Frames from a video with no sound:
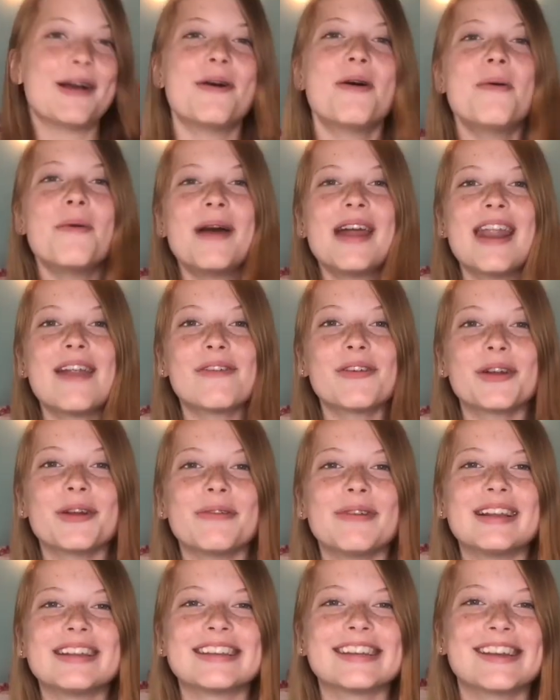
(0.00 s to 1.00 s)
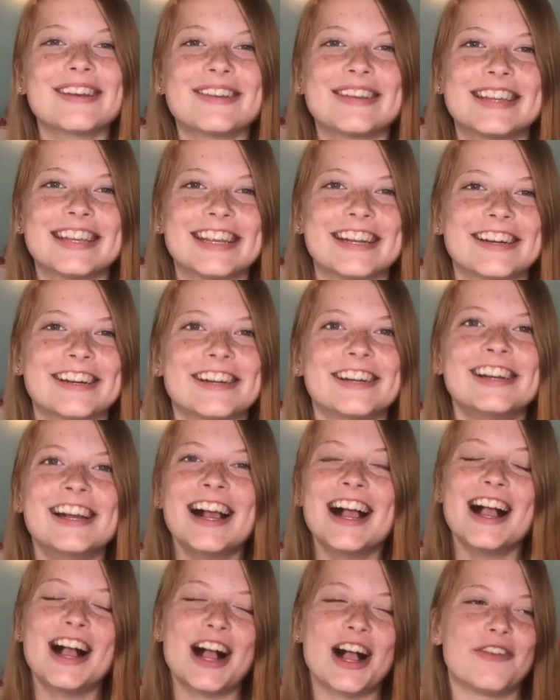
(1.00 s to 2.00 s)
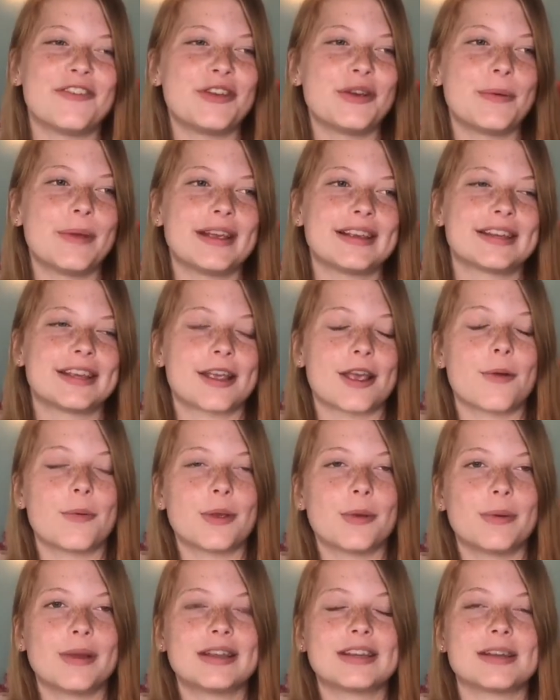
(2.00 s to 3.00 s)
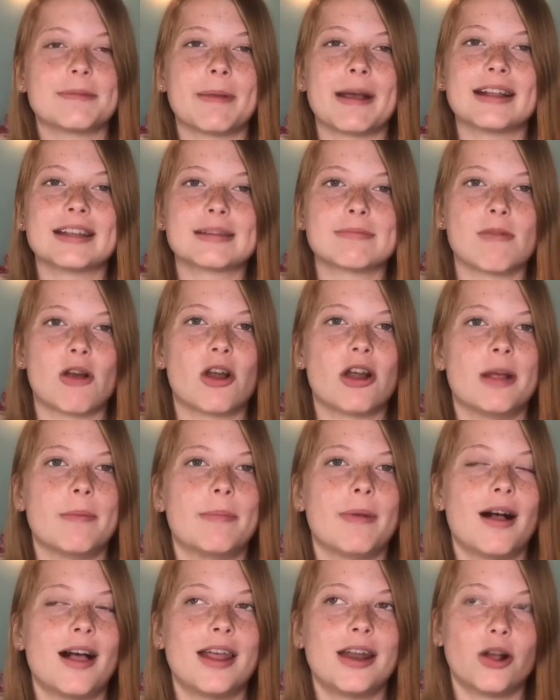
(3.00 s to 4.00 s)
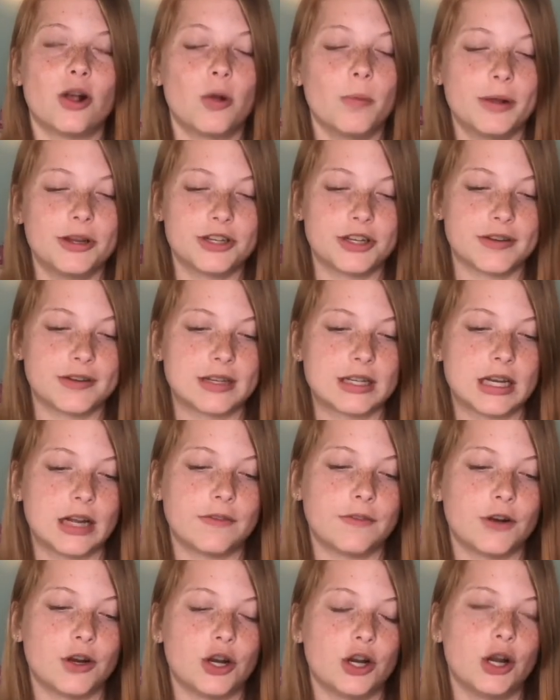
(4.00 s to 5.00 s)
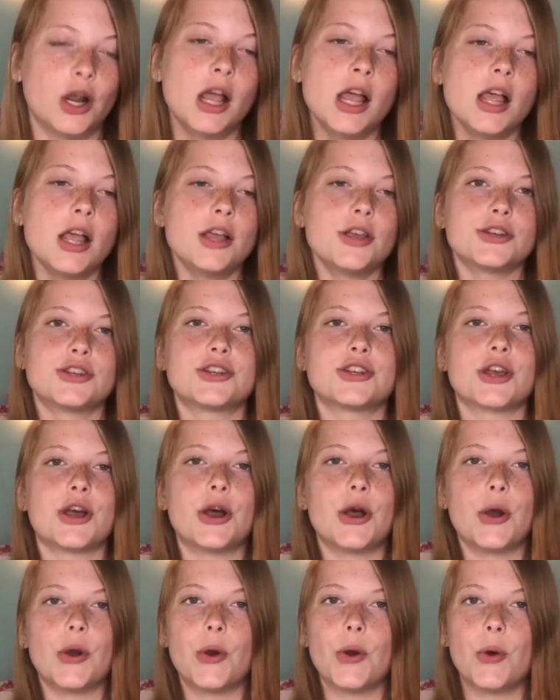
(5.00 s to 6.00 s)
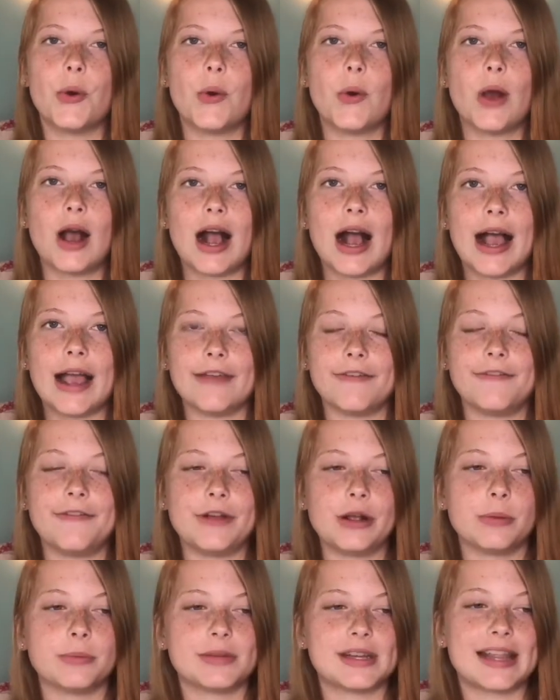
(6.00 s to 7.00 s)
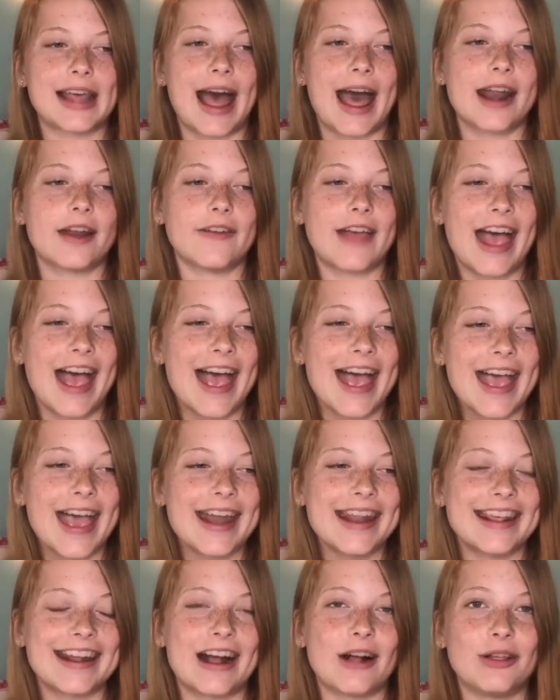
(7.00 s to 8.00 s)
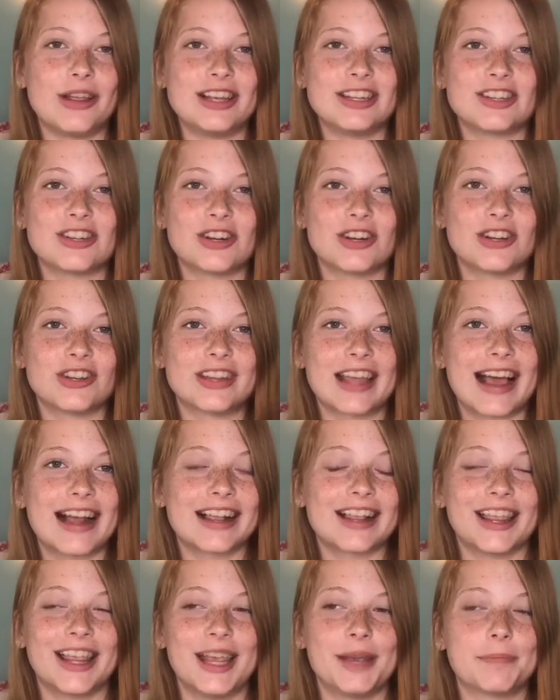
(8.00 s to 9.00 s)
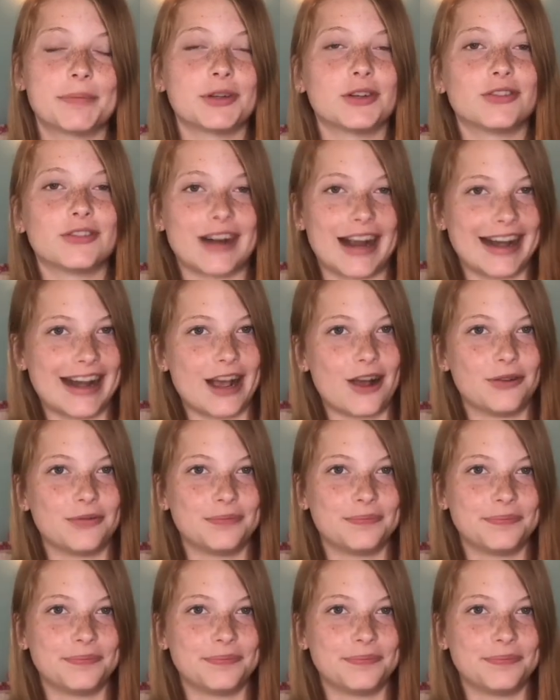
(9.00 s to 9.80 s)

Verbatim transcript: Whenever we went to go see her a few weeks ago, we went to PetSmart and bought a whole bunch of stuff for her. So I filmed that ahead, and I'll insert that clip right now.